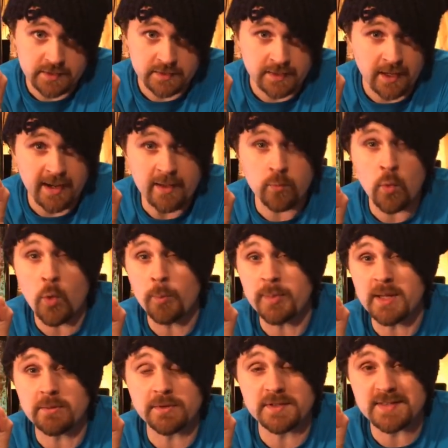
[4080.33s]
Now, I won't be
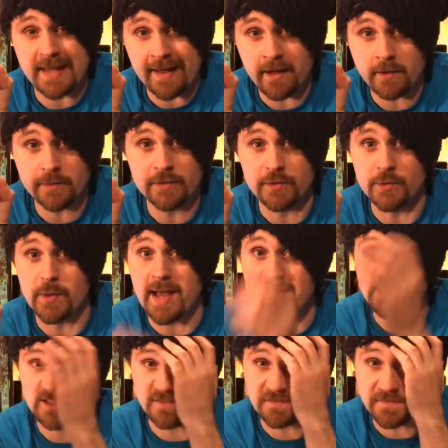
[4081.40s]
able to tell you as
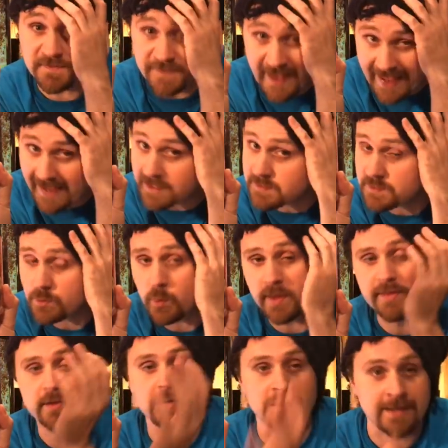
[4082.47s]
a fact
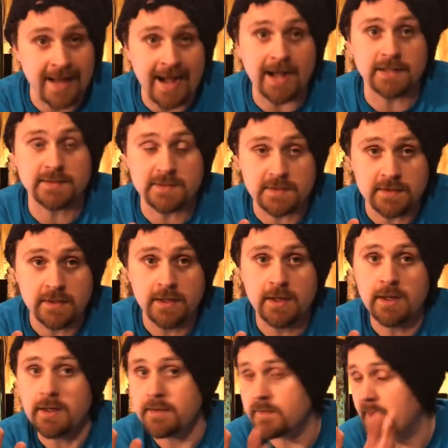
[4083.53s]
whether or not
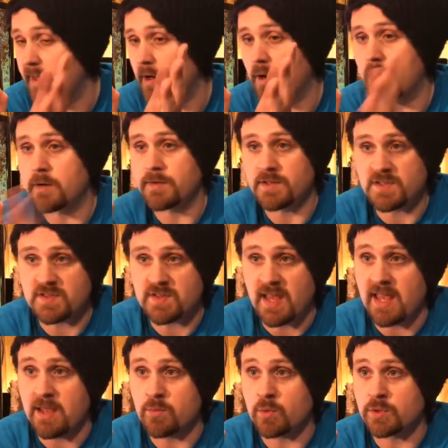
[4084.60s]
they are the
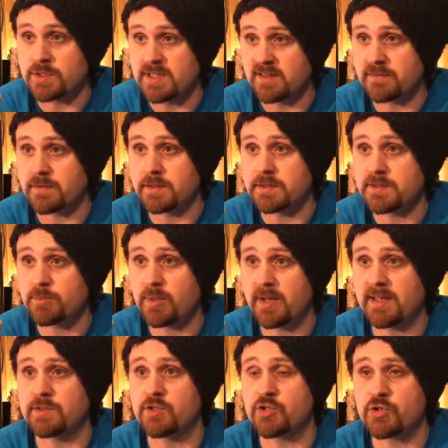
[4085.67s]
same or different, but I
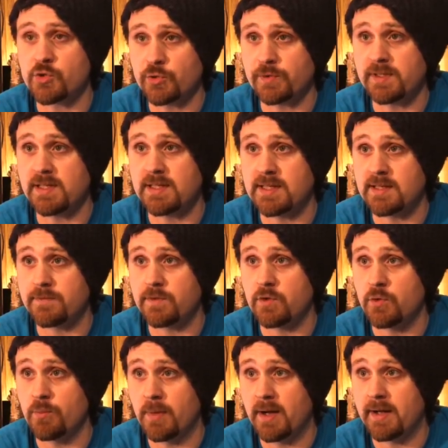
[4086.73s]
can surely give you
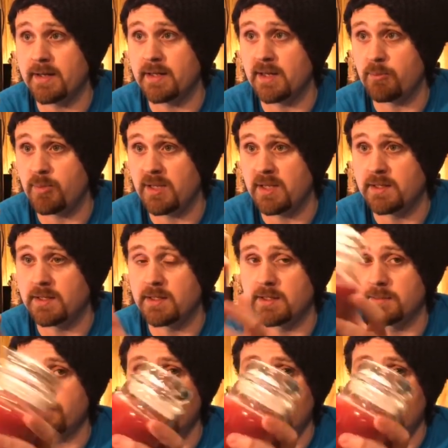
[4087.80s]
my opinion.